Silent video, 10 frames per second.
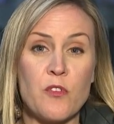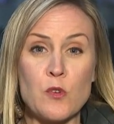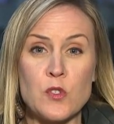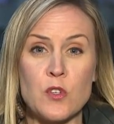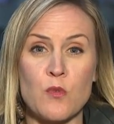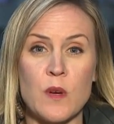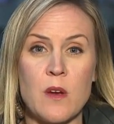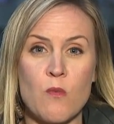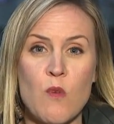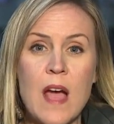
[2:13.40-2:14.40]
first
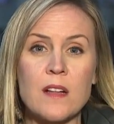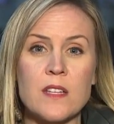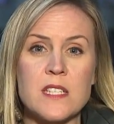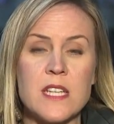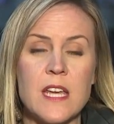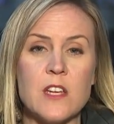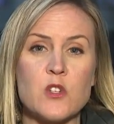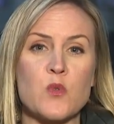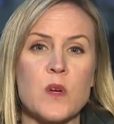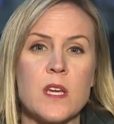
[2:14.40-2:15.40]
degree reckless
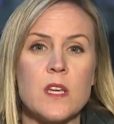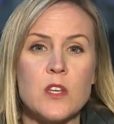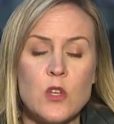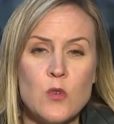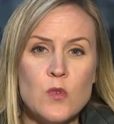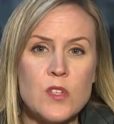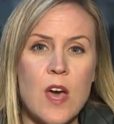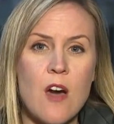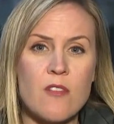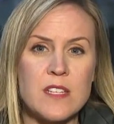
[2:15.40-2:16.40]
injury, use
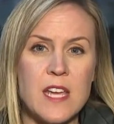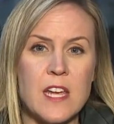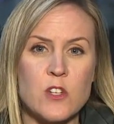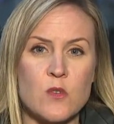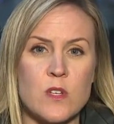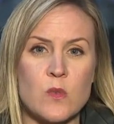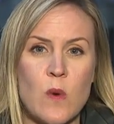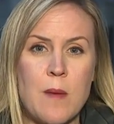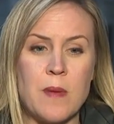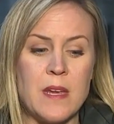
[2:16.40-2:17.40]
of a dangerous
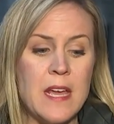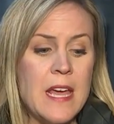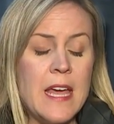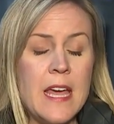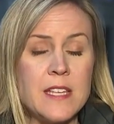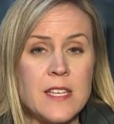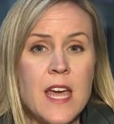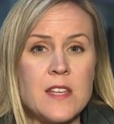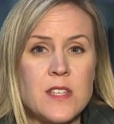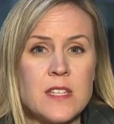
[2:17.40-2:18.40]
weapon. His
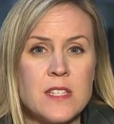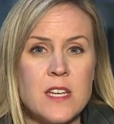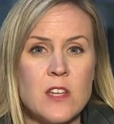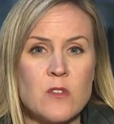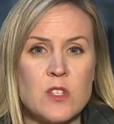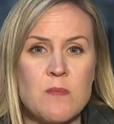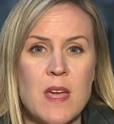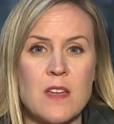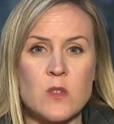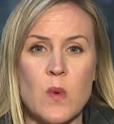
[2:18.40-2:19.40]
case continues to
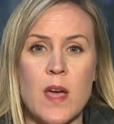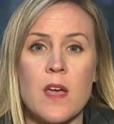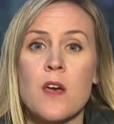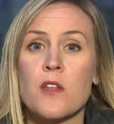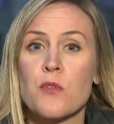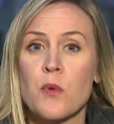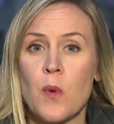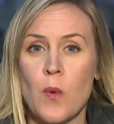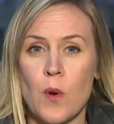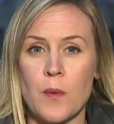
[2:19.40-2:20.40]
make its way through
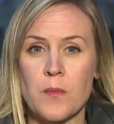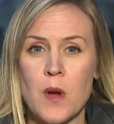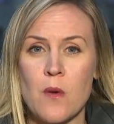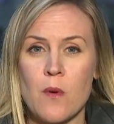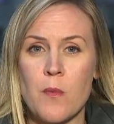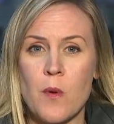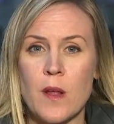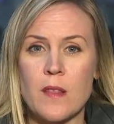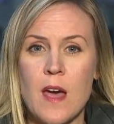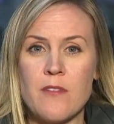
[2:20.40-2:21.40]
court.
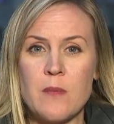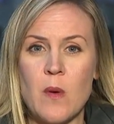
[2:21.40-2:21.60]
Reporting live in